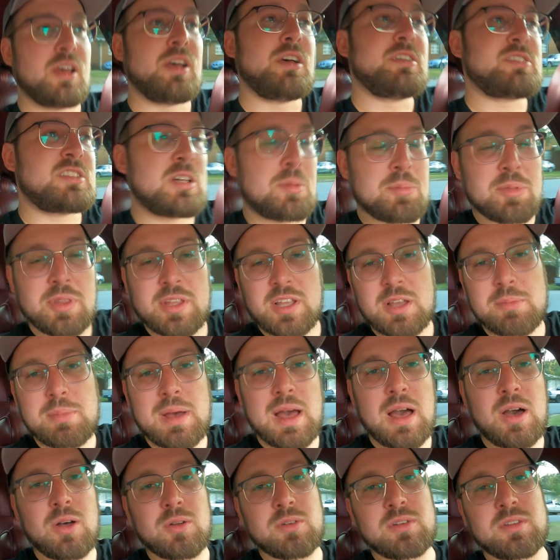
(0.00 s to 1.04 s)
Something
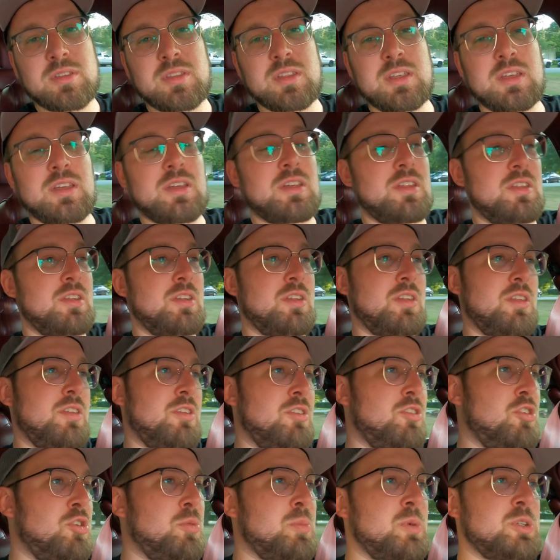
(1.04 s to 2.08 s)
about the
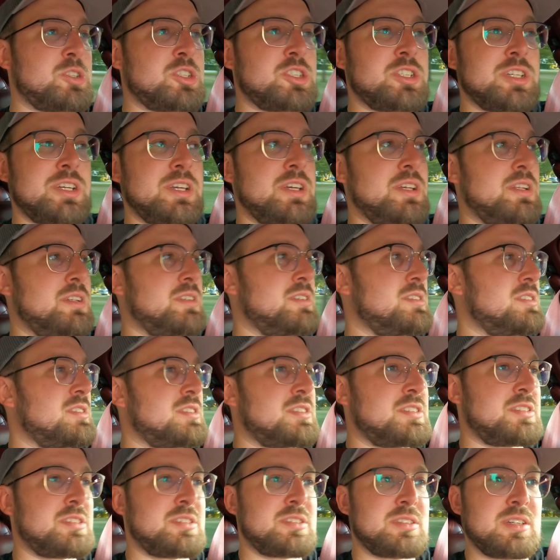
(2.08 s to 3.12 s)
new
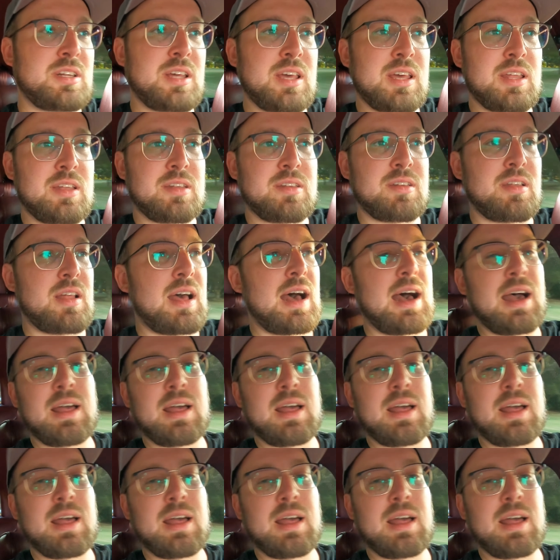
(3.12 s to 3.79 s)
machines and